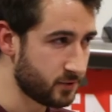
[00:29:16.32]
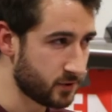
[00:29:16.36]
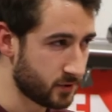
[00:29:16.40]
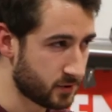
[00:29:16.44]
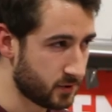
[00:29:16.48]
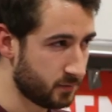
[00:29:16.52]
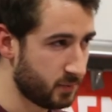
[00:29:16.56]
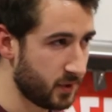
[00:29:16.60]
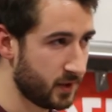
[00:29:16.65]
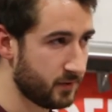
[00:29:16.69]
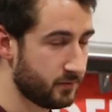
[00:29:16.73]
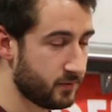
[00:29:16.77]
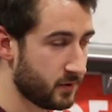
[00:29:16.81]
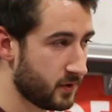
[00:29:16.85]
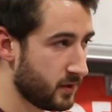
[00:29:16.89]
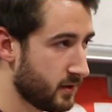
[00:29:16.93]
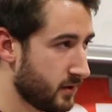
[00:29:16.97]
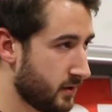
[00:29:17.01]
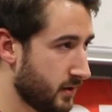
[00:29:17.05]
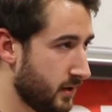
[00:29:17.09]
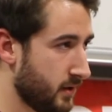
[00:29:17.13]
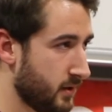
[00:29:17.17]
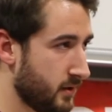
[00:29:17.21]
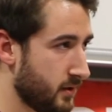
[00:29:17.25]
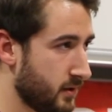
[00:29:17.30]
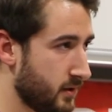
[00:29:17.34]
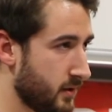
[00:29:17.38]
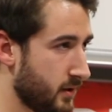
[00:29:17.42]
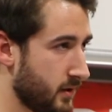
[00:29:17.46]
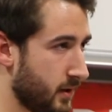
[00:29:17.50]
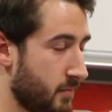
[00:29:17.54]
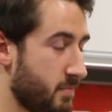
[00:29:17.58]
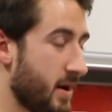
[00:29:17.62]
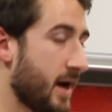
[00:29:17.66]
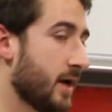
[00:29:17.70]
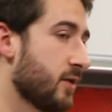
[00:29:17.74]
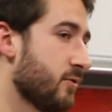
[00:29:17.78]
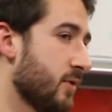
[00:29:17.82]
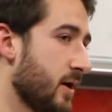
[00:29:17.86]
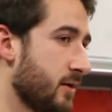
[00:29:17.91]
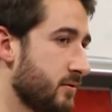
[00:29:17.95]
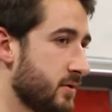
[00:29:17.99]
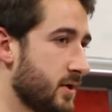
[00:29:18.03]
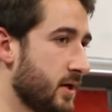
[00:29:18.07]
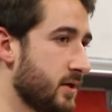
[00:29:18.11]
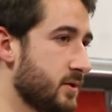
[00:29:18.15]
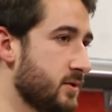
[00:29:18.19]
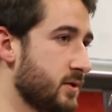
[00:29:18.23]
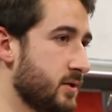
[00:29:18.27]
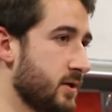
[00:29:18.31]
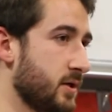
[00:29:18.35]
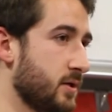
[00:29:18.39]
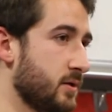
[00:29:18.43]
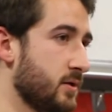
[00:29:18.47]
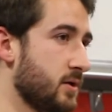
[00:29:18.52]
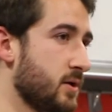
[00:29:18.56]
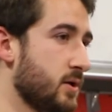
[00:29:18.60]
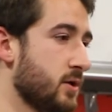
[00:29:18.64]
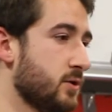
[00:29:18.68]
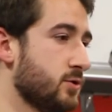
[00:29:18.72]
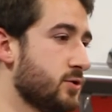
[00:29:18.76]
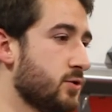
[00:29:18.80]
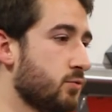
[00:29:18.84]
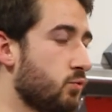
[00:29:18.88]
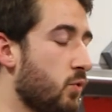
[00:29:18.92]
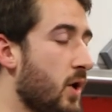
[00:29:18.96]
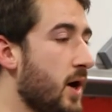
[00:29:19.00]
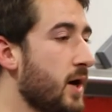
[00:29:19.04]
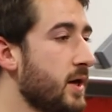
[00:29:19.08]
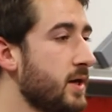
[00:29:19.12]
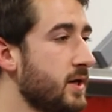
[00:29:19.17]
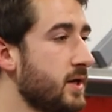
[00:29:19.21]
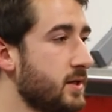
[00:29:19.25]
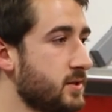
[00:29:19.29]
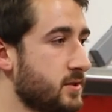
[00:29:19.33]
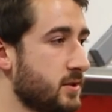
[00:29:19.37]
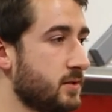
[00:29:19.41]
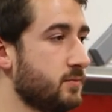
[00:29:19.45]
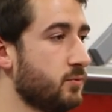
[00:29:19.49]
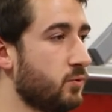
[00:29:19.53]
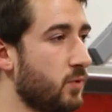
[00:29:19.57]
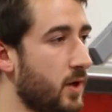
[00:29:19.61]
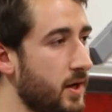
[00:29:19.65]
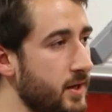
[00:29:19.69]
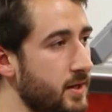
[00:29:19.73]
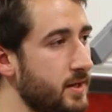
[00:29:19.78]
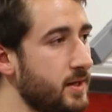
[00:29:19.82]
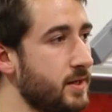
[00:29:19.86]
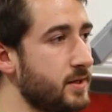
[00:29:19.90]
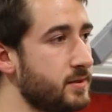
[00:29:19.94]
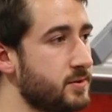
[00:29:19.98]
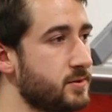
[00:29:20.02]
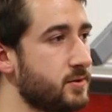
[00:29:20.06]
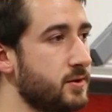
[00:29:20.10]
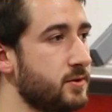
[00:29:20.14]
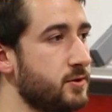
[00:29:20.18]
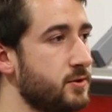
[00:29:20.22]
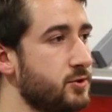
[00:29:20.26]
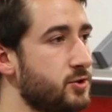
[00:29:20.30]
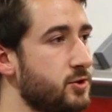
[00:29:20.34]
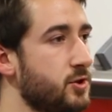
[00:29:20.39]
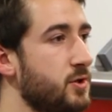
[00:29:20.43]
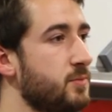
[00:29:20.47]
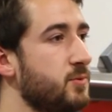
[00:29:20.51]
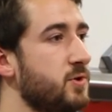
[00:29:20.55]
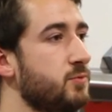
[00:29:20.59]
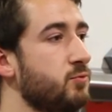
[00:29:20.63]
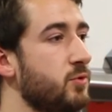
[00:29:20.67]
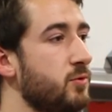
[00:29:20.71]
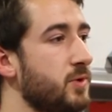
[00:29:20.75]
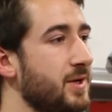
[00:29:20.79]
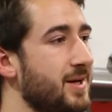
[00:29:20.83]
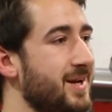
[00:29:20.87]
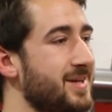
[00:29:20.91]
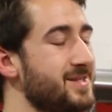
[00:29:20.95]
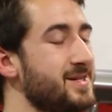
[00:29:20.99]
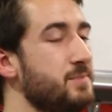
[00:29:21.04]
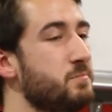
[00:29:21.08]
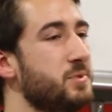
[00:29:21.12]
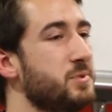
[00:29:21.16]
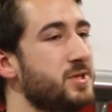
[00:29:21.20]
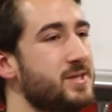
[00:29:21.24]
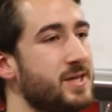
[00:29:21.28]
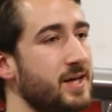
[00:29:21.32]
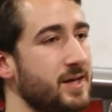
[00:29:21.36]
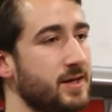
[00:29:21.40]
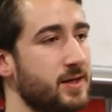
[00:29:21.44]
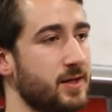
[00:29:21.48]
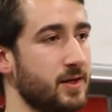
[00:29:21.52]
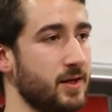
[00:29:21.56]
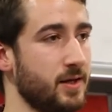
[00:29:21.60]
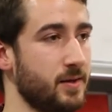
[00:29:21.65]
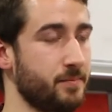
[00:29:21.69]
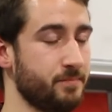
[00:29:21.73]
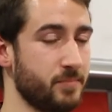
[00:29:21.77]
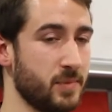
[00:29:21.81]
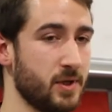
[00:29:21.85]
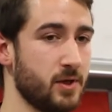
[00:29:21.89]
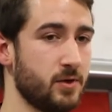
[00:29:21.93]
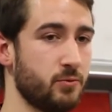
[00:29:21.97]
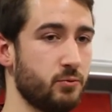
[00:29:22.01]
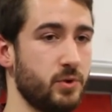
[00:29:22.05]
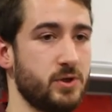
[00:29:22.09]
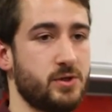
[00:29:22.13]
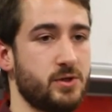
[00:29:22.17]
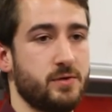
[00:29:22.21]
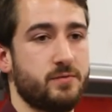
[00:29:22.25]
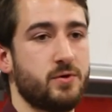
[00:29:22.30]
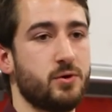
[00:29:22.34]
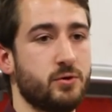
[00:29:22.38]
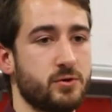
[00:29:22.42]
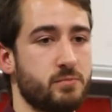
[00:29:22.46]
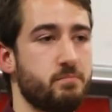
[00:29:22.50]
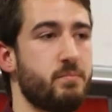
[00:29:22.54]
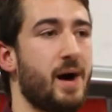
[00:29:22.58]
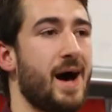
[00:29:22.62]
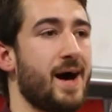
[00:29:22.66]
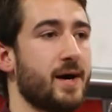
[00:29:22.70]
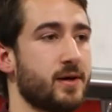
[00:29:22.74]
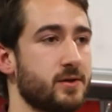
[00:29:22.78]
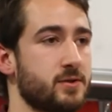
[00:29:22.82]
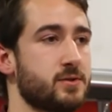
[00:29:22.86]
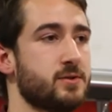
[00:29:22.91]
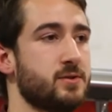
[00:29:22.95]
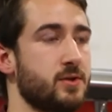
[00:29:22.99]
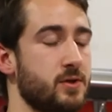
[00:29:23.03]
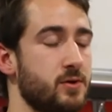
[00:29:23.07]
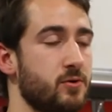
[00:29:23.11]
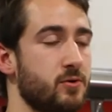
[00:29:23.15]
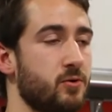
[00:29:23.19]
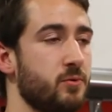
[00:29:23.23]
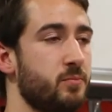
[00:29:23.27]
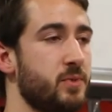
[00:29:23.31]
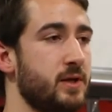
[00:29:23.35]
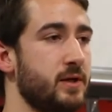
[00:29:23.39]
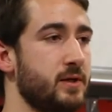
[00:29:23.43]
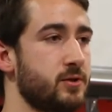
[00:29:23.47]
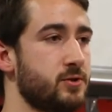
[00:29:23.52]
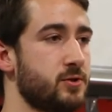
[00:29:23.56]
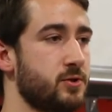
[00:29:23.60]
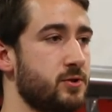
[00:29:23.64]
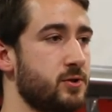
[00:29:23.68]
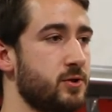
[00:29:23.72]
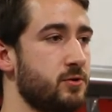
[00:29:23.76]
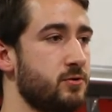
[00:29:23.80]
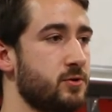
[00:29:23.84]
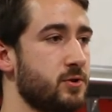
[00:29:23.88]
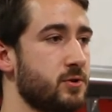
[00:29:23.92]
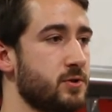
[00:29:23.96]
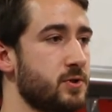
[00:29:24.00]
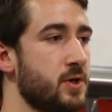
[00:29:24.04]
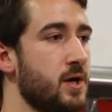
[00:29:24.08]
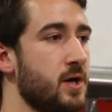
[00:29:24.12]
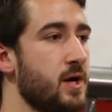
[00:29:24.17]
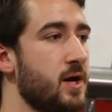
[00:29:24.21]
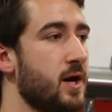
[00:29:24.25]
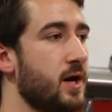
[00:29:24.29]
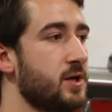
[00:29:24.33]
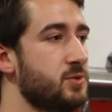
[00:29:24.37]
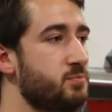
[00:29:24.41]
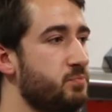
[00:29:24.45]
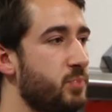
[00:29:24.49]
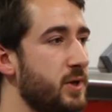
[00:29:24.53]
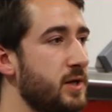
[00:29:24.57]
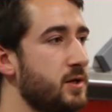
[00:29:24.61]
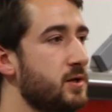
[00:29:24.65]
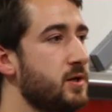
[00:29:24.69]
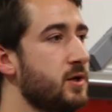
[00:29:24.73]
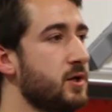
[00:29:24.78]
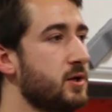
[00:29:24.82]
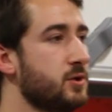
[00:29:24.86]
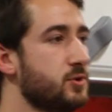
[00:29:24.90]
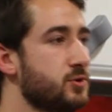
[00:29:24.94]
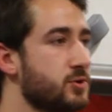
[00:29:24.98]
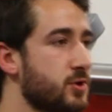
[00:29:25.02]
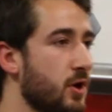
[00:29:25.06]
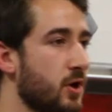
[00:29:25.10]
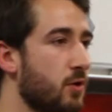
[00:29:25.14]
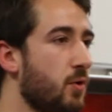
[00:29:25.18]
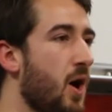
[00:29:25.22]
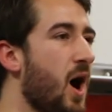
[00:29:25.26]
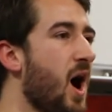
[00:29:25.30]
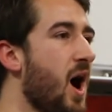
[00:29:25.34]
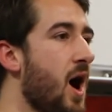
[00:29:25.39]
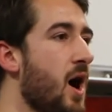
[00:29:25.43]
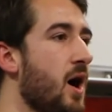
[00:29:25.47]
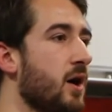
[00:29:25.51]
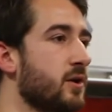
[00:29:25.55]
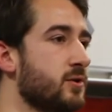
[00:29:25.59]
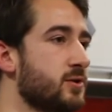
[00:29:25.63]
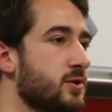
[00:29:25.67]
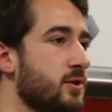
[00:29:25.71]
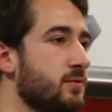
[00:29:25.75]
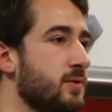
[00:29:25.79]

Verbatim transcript: us a bit of a, a, a background idea to why, is, why it is that the German ruling class, in particular, which of course backs the European institutions, has been so hard, so